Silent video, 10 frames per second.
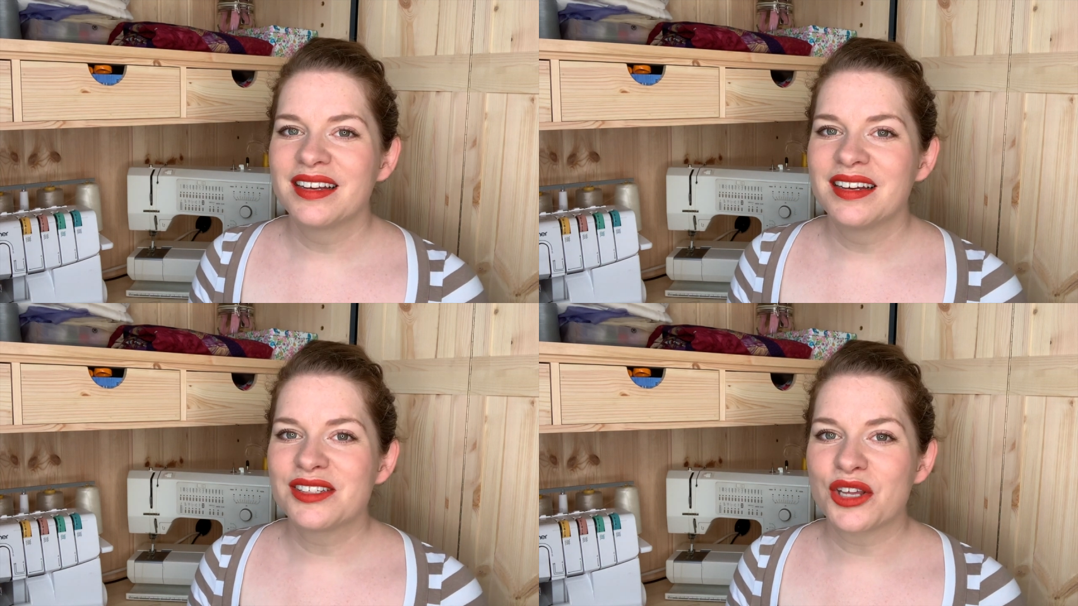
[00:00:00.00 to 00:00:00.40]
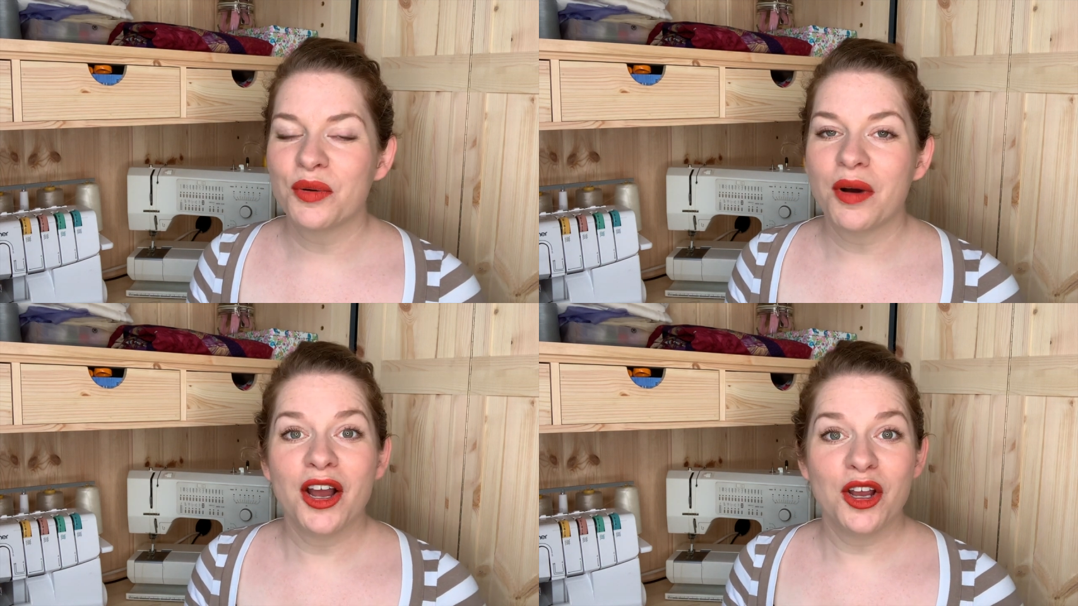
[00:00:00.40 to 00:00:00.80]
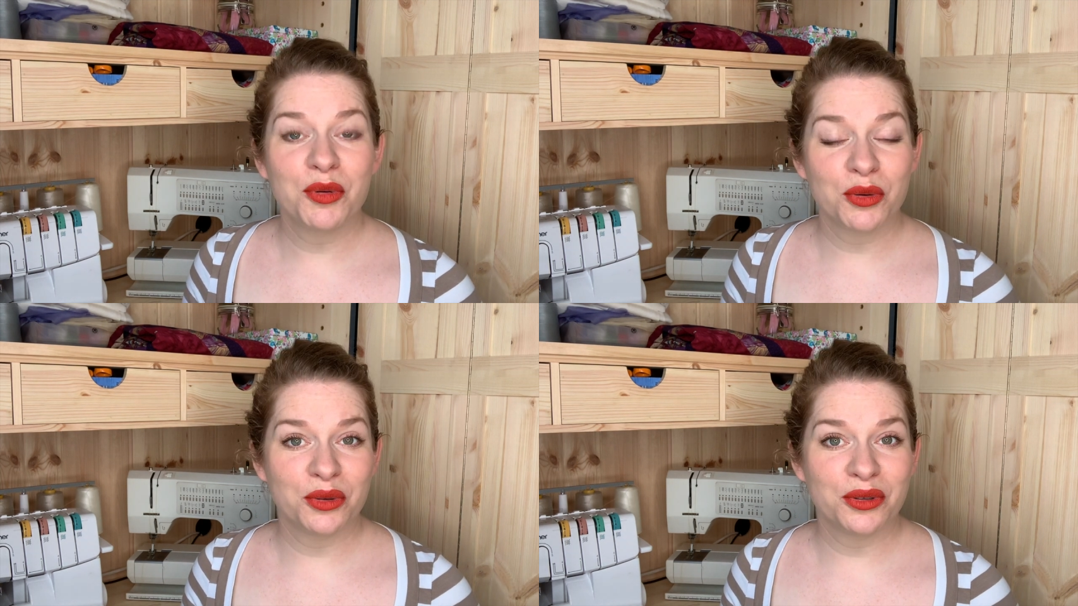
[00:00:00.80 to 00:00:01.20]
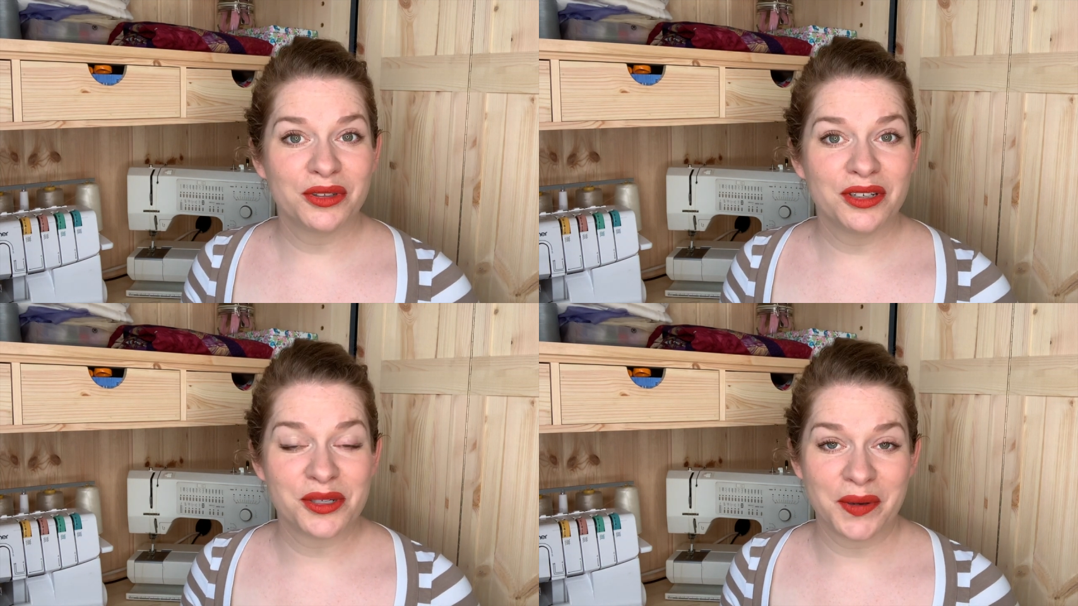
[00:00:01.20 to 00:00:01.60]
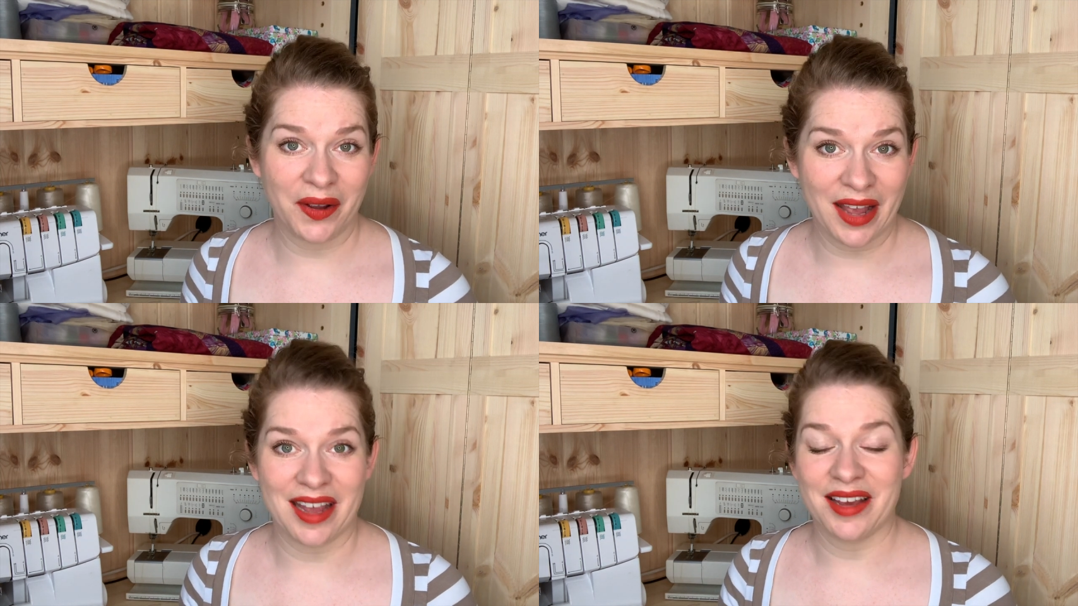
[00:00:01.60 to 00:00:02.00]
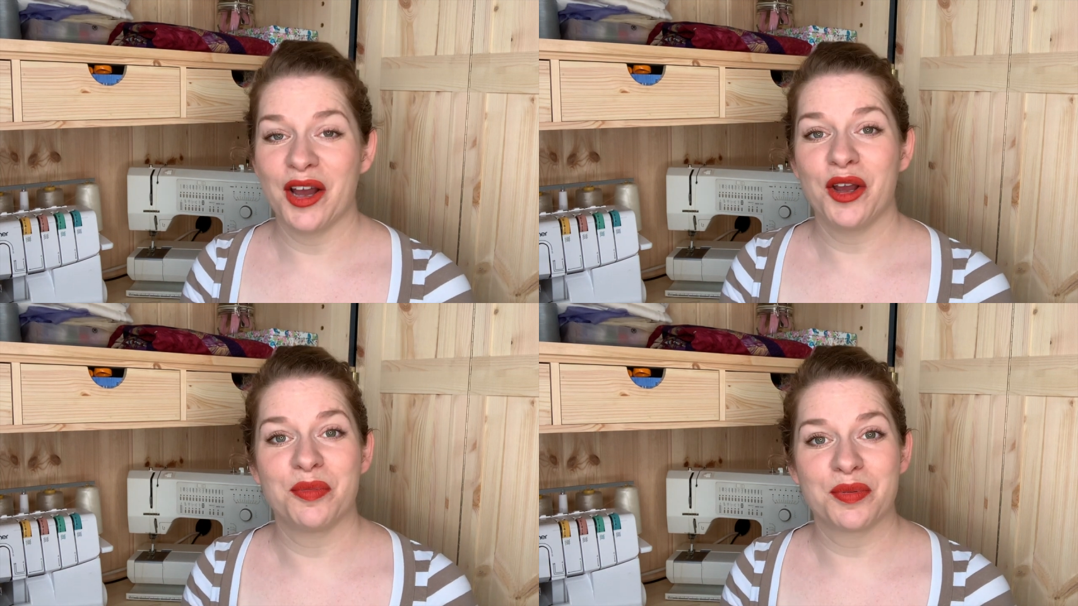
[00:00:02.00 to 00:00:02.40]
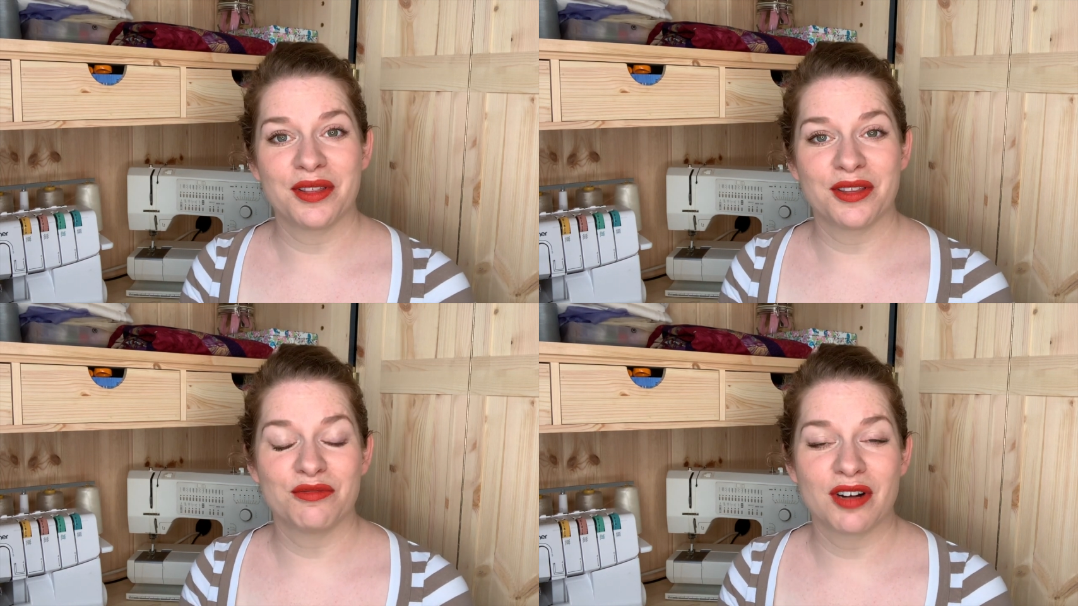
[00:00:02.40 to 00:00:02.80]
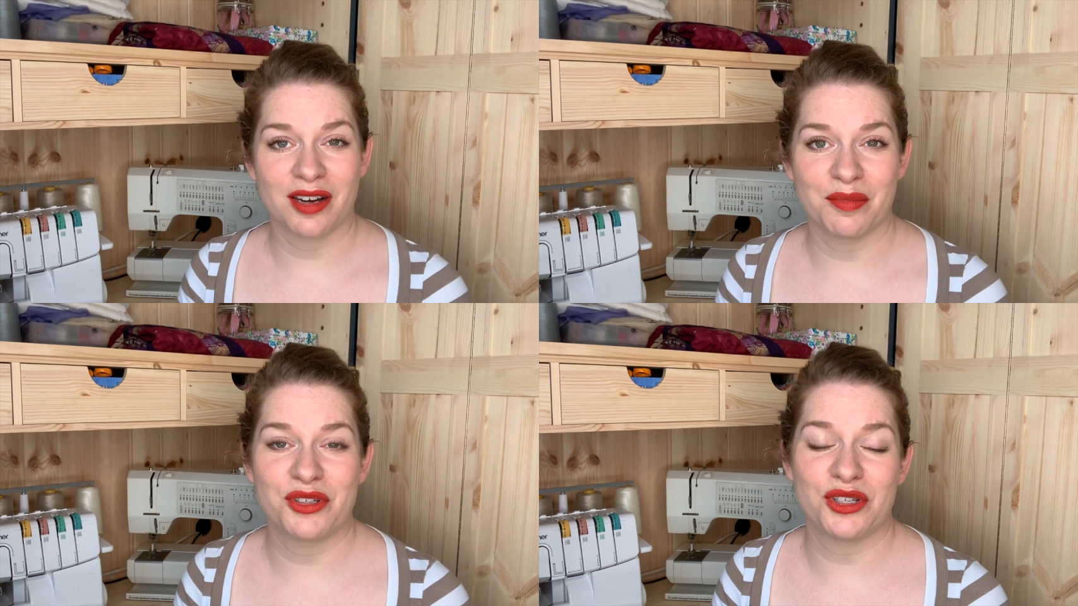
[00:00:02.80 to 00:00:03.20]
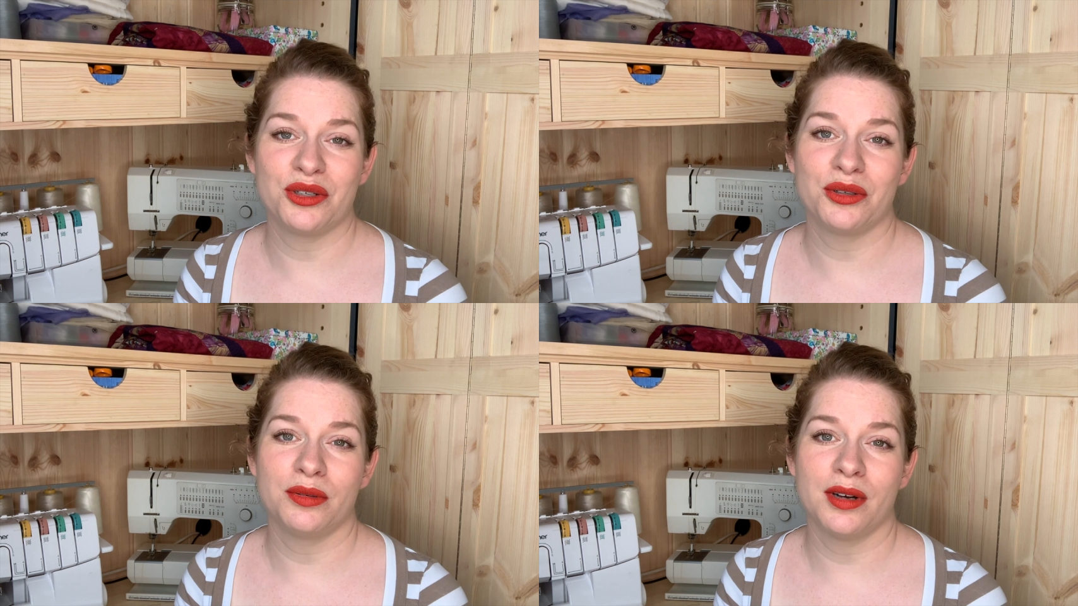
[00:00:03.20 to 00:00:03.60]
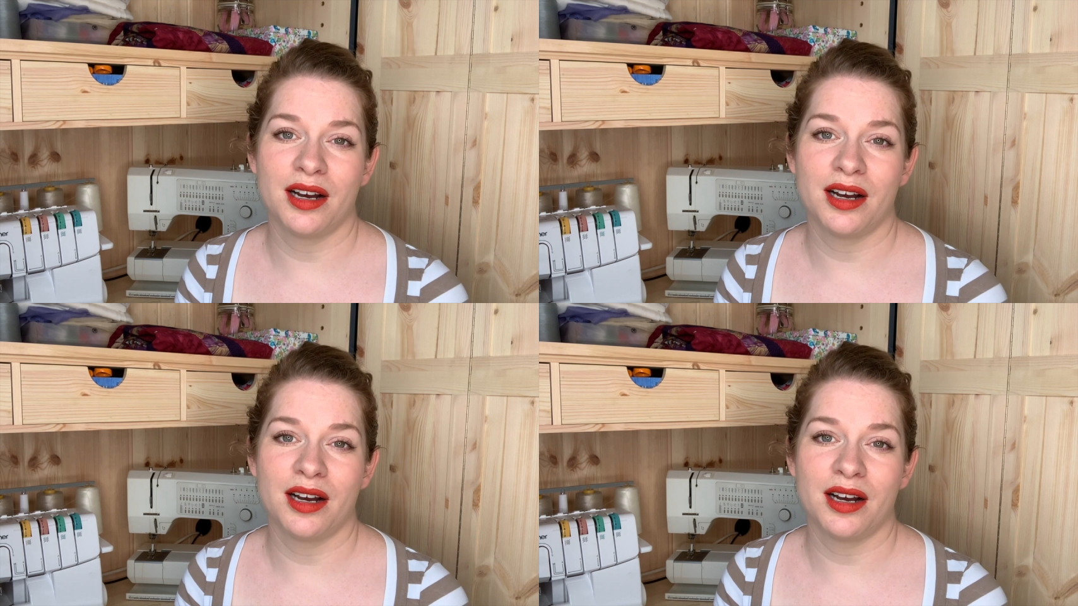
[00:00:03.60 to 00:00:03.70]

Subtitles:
So I hope you're all doing okay. I hope the run up to